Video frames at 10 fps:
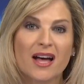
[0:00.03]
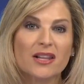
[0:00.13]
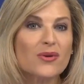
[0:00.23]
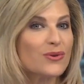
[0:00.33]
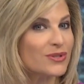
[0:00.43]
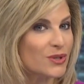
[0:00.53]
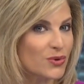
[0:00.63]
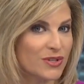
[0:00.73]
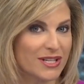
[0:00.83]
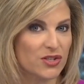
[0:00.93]
A local
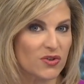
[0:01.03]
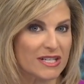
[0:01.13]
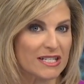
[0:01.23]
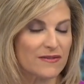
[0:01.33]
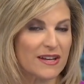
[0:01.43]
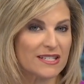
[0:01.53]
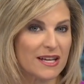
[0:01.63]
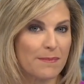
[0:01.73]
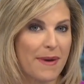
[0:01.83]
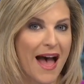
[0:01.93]
school district is
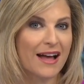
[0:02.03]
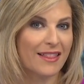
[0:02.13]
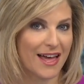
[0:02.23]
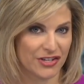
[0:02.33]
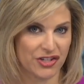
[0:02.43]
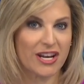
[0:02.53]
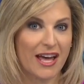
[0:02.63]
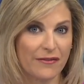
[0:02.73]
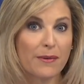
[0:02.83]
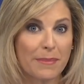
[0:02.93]
facing backlash
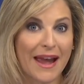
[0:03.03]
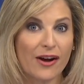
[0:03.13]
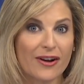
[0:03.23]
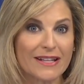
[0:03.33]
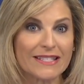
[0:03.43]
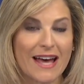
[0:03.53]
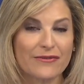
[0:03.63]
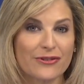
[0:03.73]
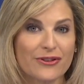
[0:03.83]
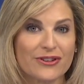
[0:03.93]
tonight from parents
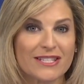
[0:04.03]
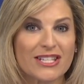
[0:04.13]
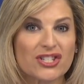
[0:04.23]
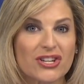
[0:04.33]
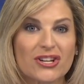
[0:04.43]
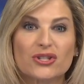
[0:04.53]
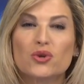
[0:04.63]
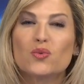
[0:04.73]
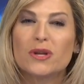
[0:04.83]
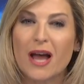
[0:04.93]
after their decision
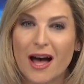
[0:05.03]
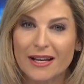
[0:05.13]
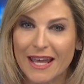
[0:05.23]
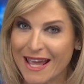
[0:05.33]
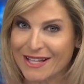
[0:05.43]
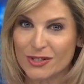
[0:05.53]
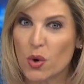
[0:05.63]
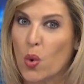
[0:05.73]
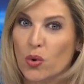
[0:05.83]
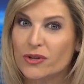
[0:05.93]
to not
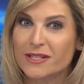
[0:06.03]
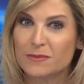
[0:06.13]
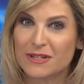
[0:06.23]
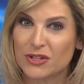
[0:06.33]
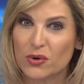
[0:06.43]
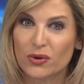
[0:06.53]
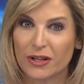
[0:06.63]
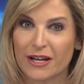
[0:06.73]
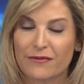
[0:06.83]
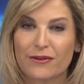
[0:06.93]
cancel or dismiss
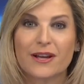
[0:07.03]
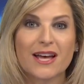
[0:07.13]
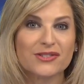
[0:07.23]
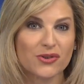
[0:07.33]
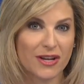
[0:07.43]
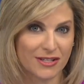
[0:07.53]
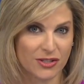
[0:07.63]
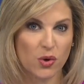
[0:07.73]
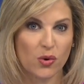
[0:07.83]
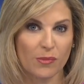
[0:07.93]
early for
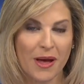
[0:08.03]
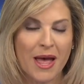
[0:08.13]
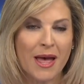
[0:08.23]
yesterday's storm.